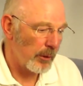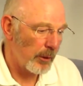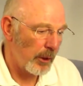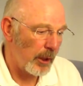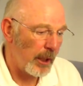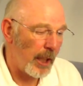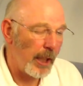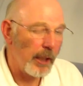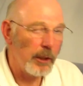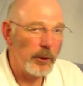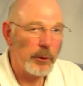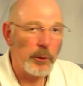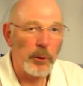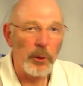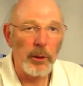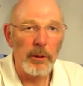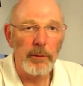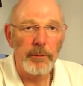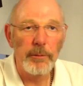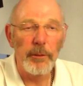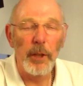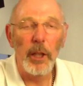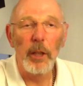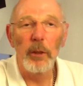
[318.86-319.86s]
an Android
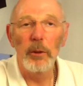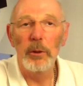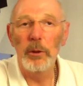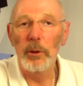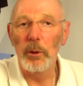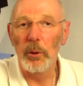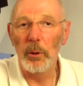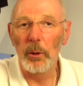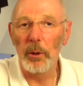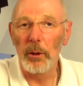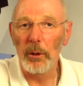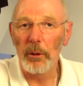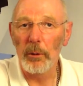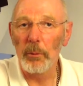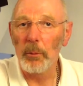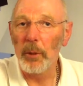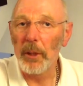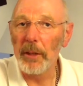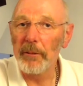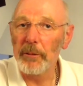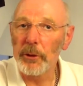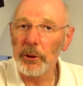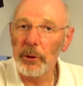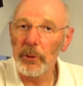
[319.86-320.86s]
phone or
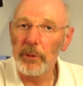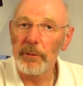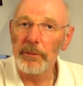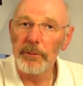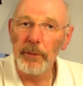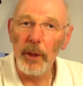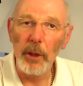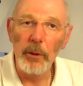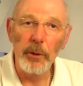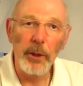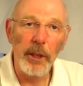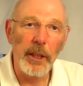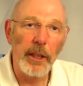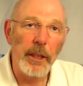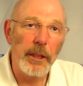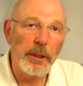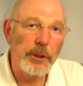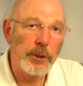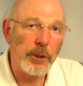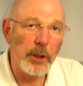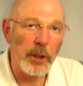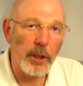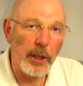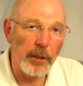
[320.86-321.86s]
whatever sort of phone it
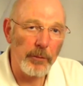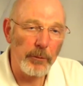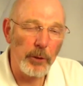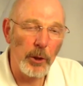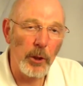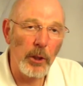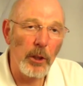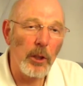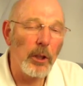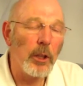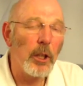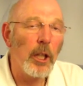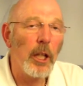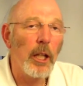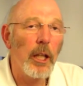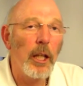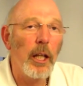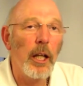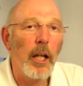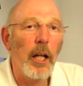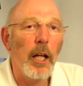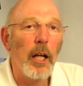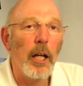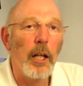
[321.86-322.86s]
is that they've got,
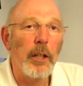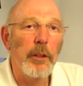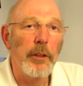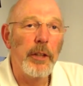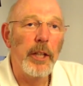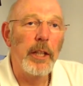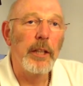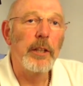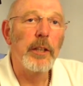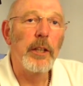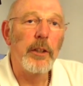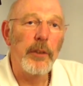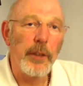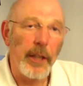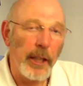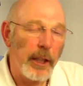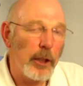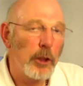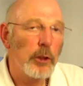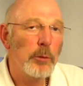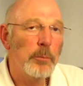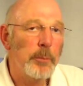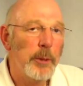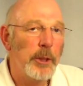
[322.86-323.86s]
and then
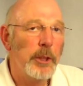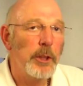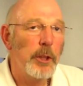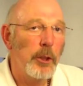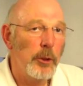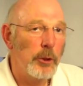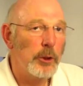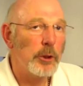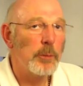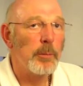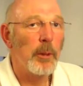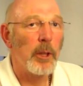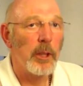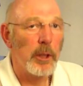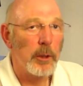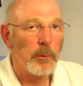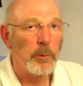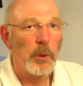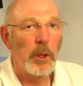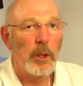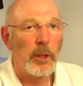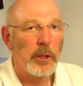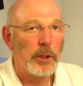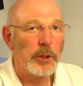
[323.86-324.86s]
that can be used by the
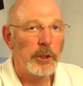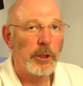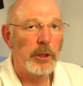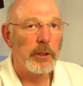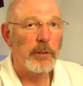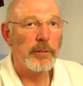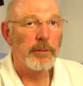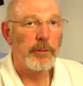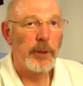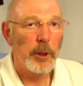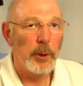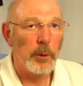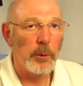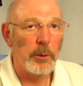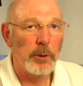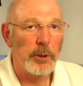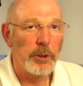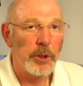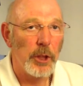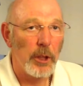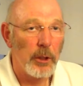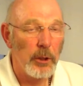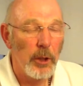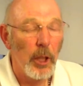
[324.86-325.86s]
workers in the field.
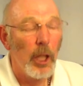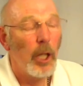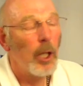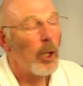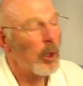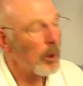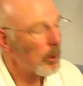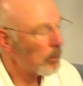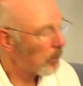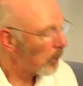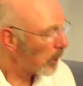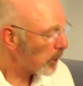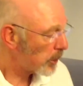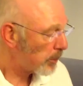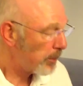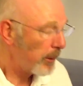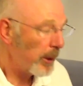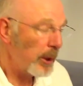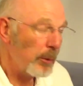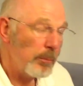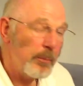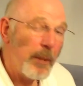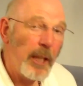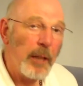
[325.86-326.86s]
So what's
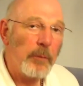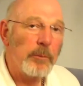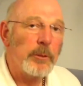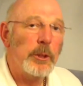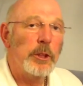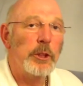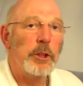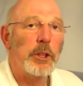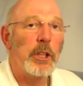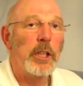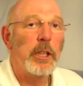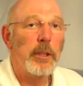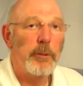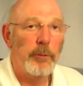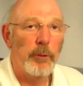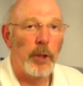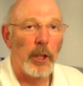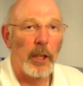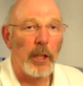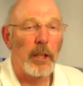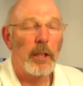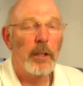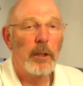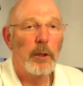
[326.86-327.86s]
being mapped this
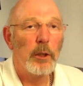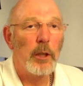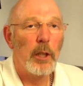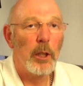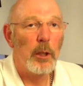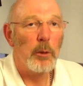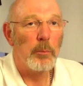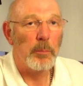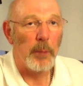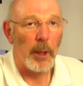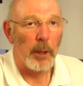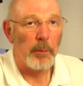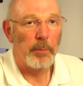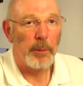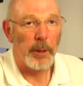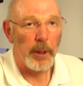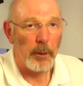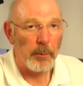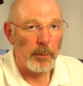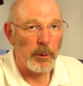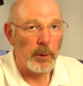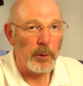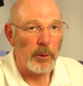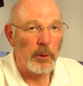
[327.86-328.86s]
evening by
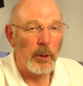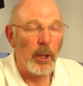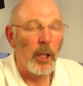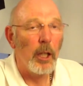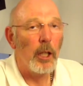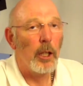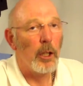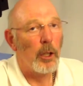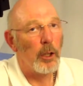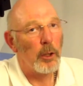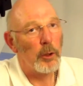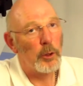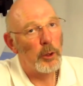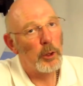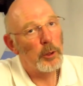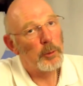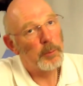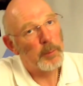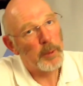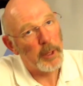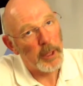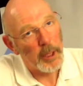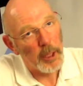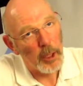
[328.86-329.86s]
people could
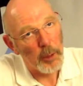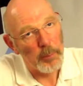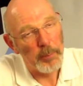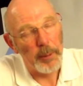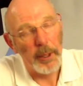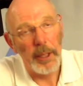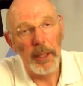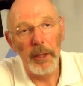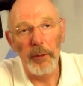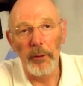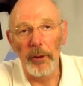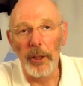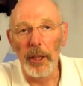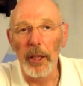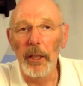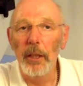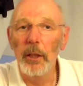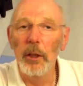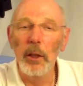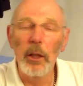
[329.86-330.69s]
be appearing